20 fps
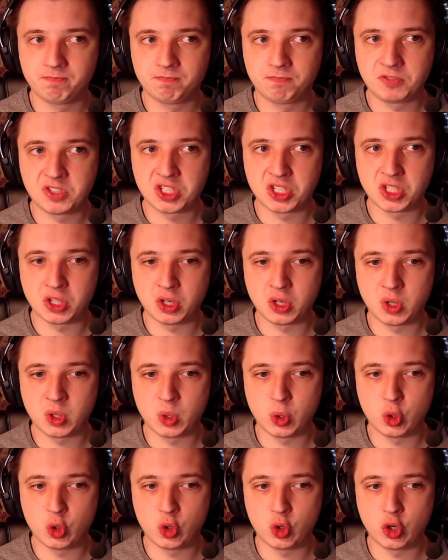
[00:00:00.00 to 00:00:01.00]

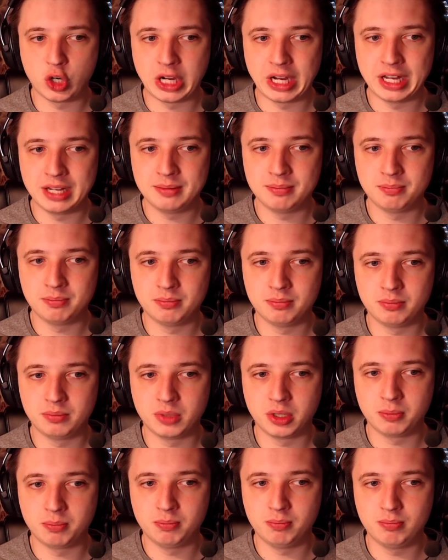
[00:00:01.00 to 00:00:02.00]
So I'm
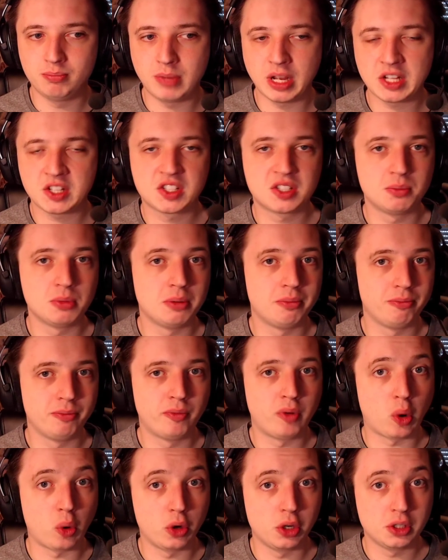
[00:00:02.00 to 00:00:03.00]
maximum
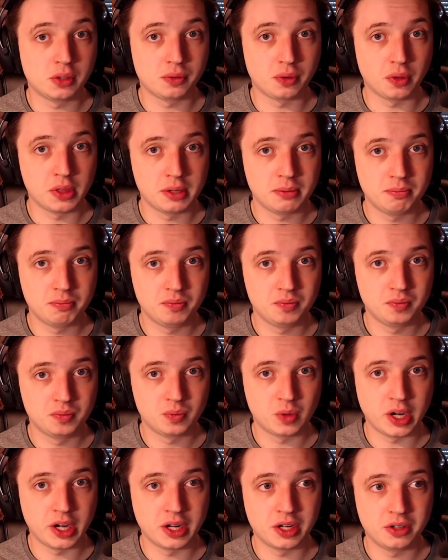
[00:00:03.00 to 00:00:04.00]
worried for them
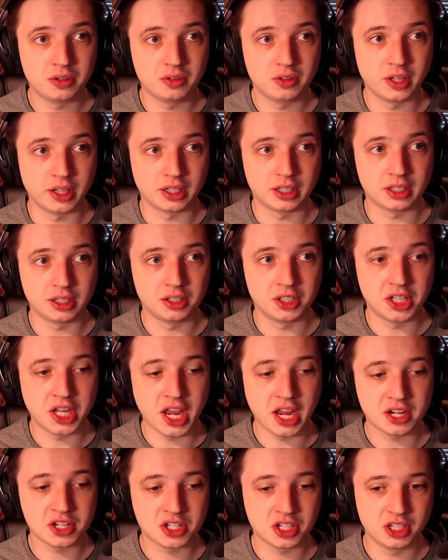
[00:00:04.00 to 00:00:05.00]
right now. Like,
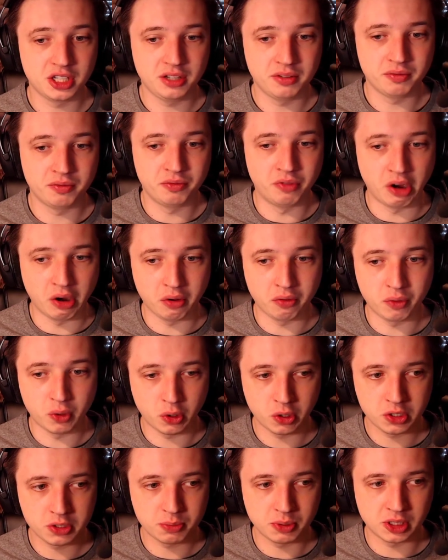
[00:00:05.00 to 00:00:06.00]
actually very
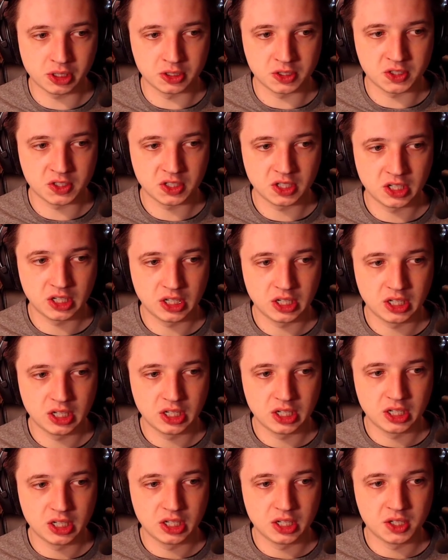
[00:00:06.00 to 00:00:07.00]
worried, because
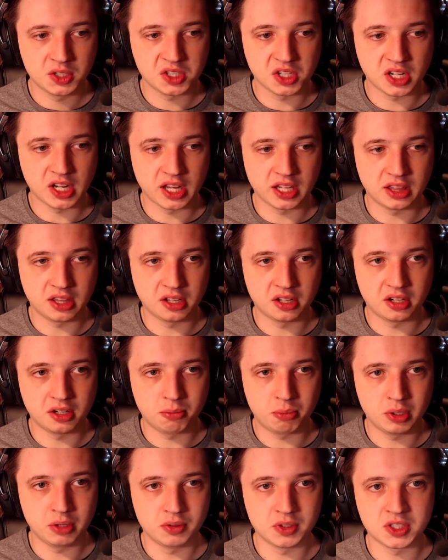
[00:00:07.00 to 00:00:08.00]
it's not like their
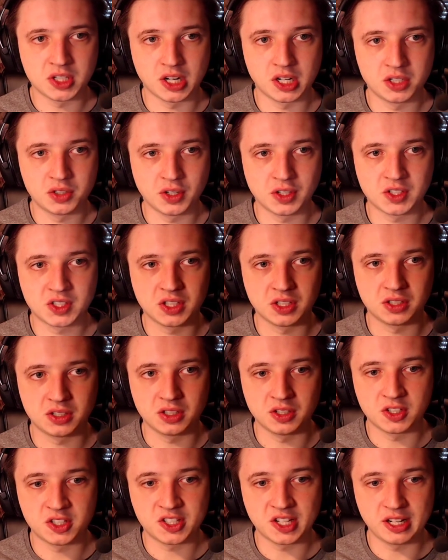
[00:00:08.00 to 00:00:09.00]
previous title tracks did
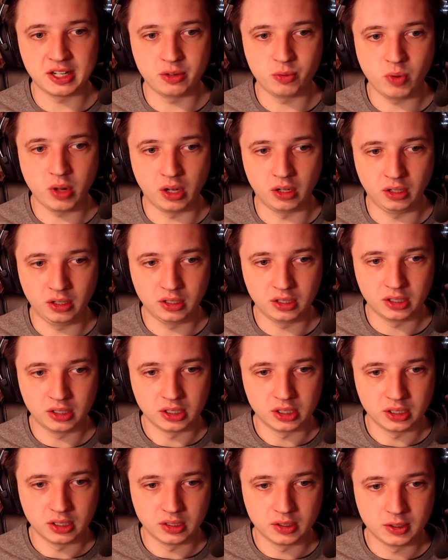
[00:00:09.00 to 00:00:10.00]
insanely well.
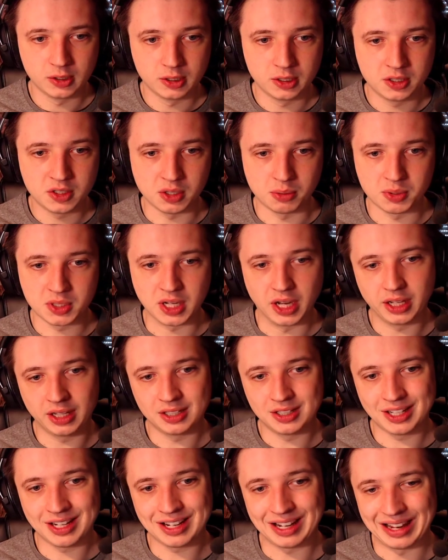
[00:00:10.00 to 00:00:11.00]
It's almost like a
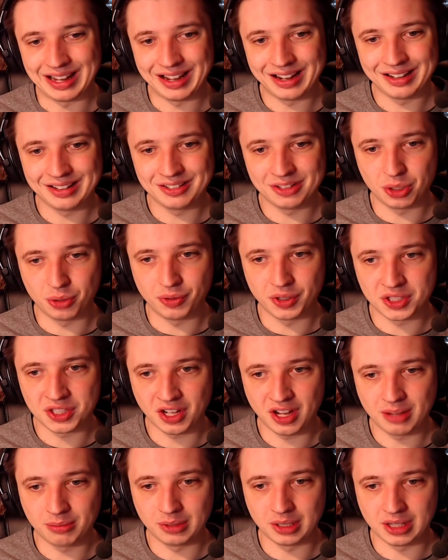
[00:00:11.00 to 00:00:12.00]
decline over
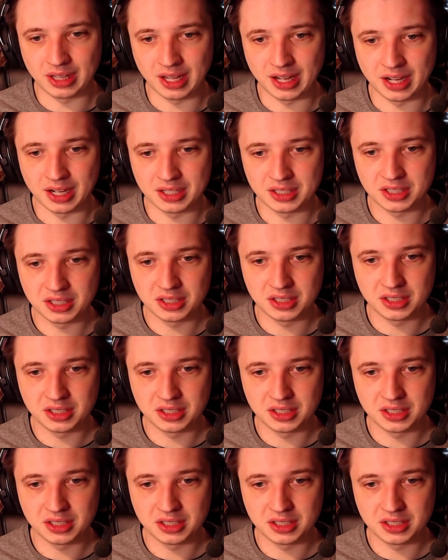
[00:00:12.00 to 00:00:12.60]
time that they had,